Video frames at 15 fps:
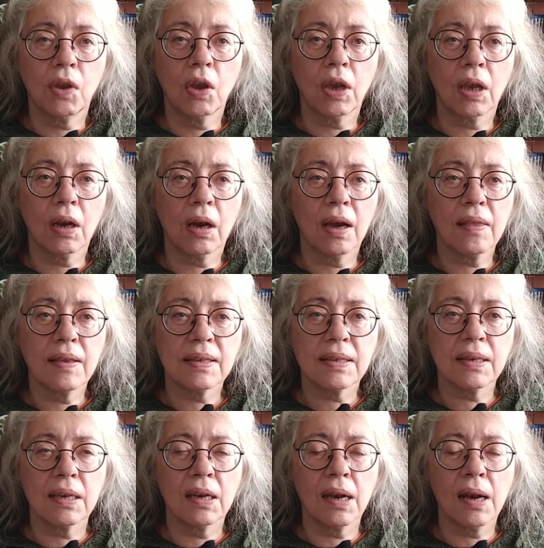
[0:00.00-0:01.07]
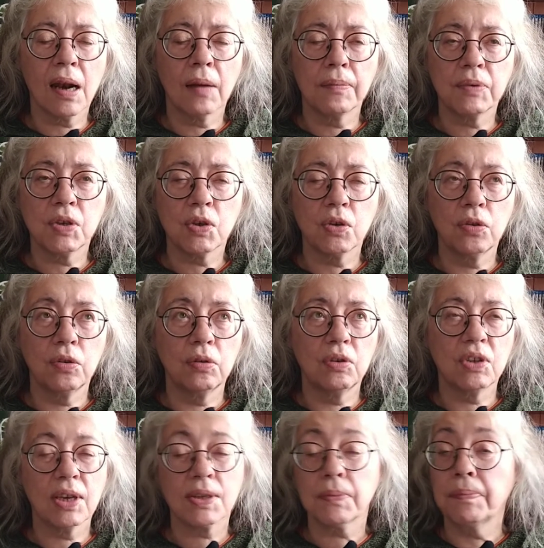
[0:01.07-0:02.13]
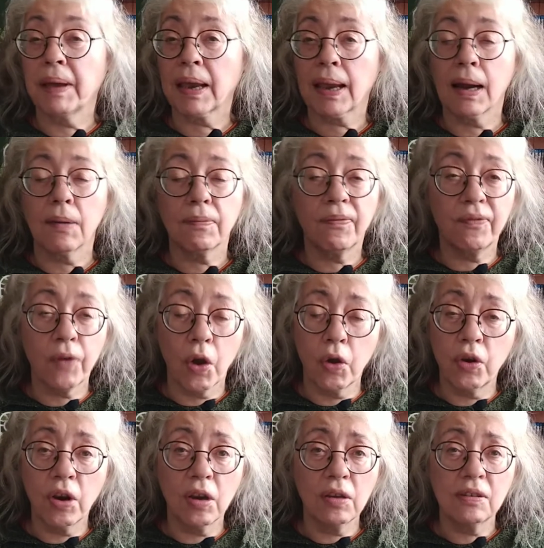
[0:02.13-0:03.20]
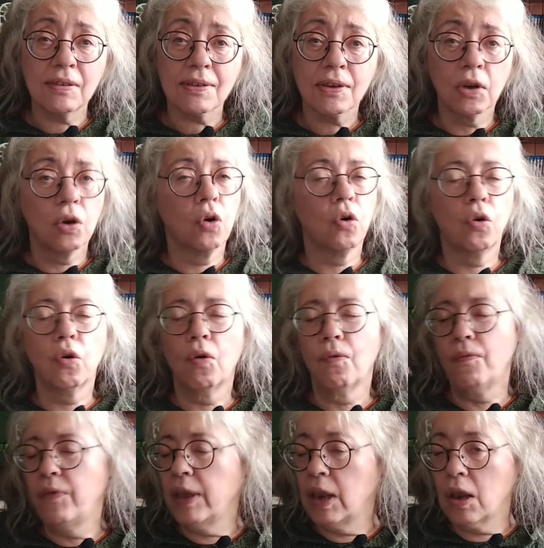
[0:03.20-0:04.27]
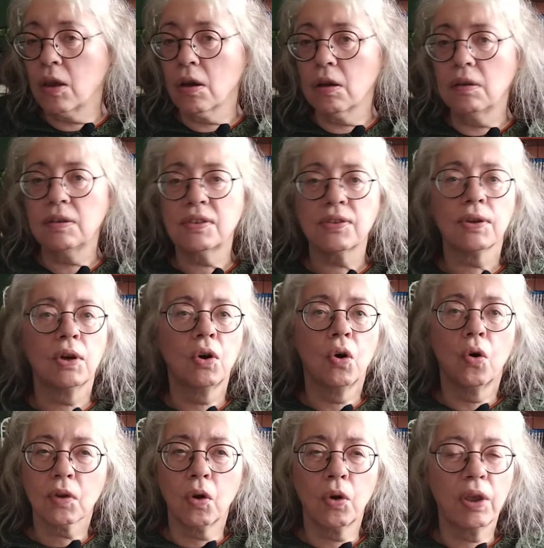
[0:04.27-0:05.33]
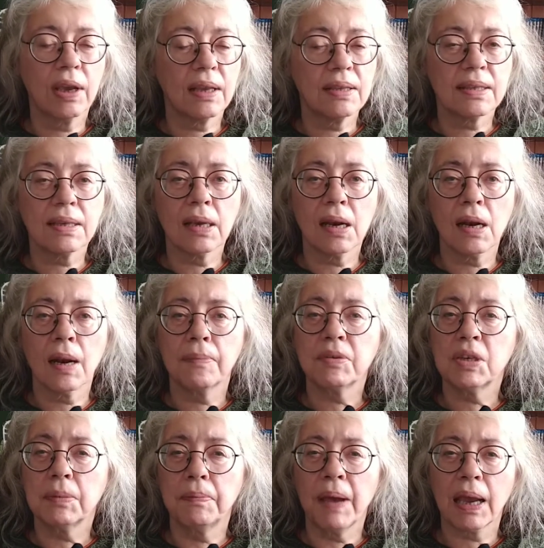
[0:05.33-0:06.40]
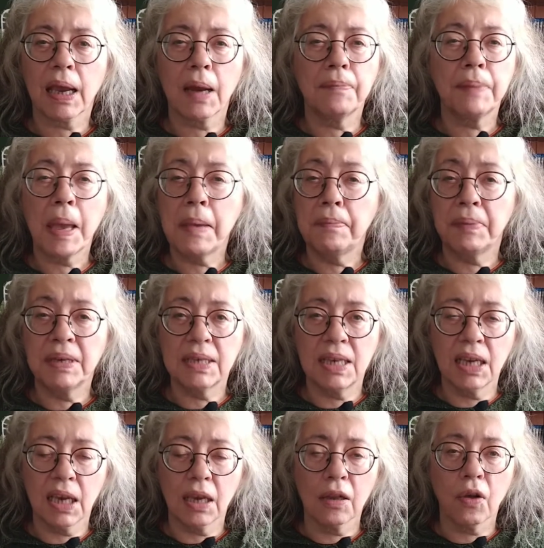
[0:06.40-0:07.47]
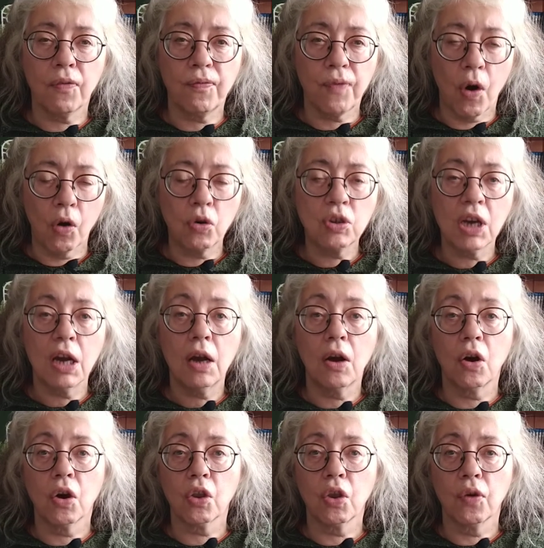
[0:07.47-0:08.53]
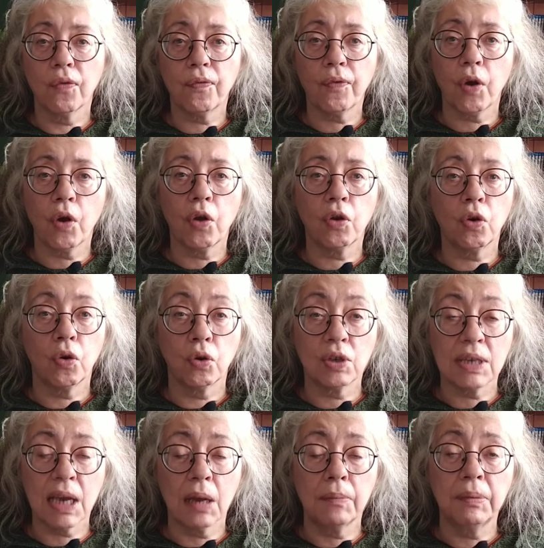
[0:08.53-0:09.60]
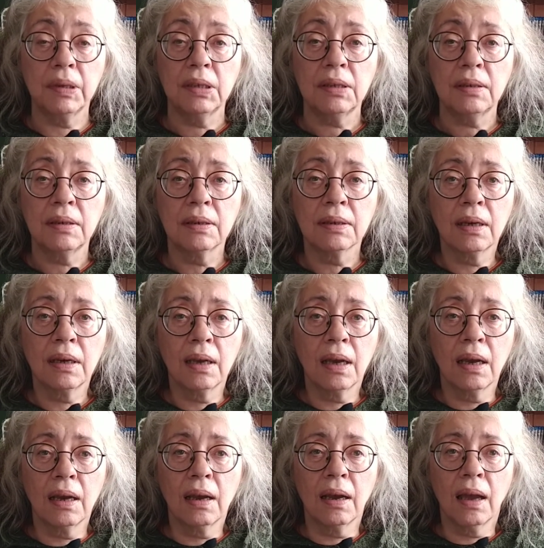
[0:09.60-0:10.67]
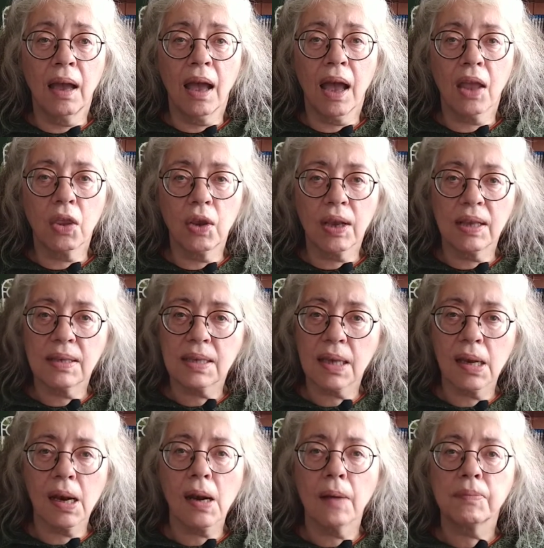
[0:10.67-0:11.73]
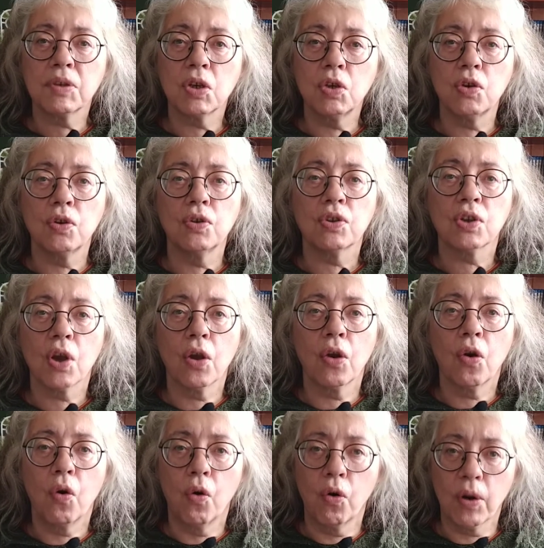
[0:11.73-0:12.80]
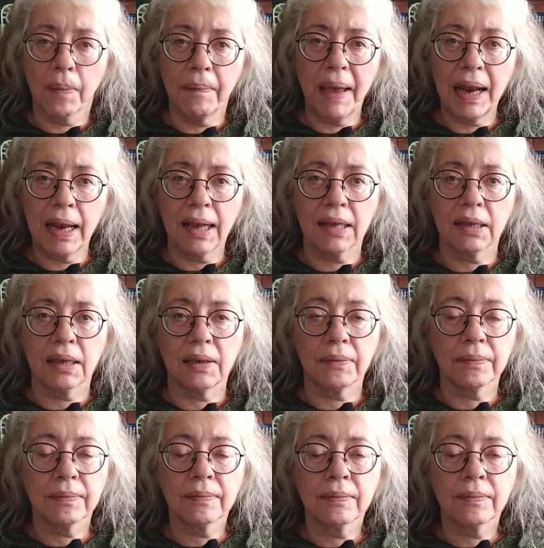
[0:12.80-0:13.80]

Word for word: You can either set it up to just back up photos or videos, or you can set it up to back up a particular folder on your phone or tablet, and you can set it up to do so automatically.